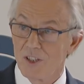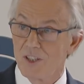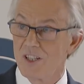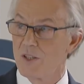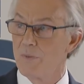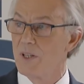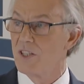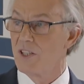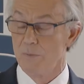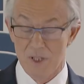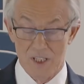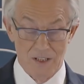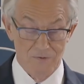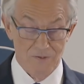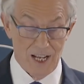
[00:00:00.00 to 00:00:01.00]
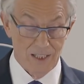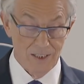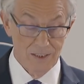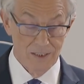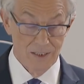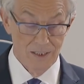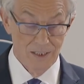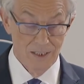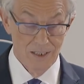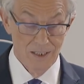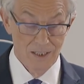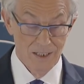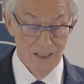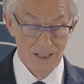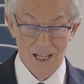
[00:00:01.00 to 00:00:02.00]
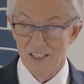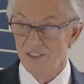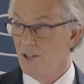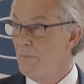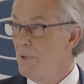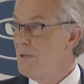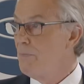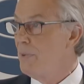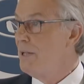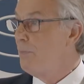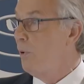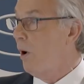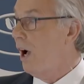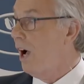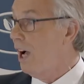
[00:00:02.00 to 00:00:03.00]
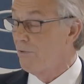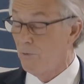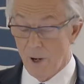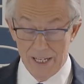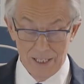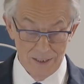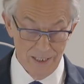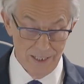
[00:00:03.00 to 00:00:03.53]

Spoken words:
to dismiss them as invalid, and to meet people halfway at